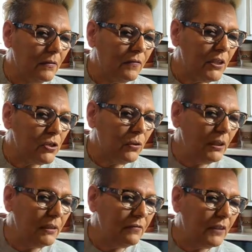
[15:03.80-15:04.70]
fish
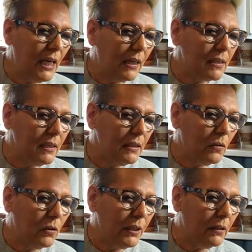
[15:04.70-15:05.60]
oil and flaxseed
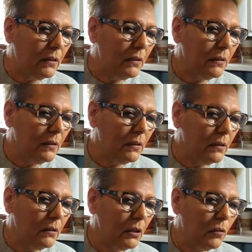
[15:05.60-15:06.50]
oil
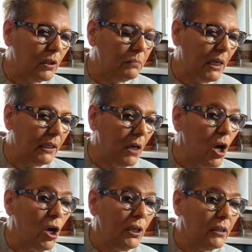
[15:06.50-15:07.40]
lowered my.
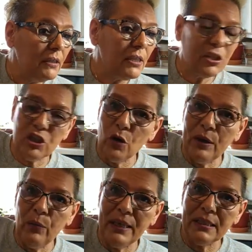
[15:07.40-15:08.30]
So
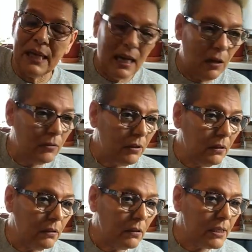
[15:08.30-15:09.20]
it went down,
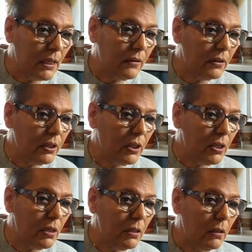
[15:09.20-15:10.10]
Southern
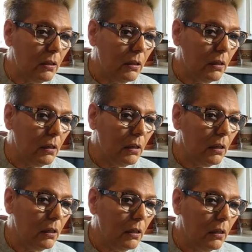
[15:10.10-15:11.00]
girl?
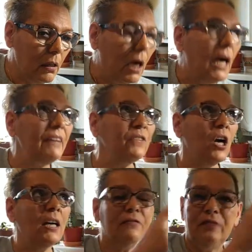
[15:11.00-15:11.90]
I've
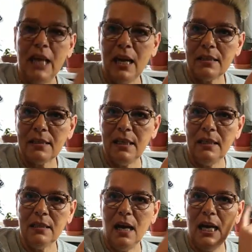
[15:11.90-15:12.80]
got
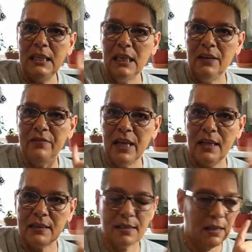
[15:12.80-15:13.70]
flaxseed. I love
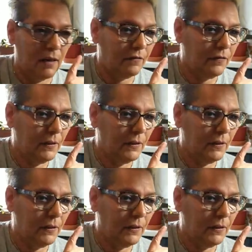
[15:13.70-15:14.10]
that stuff.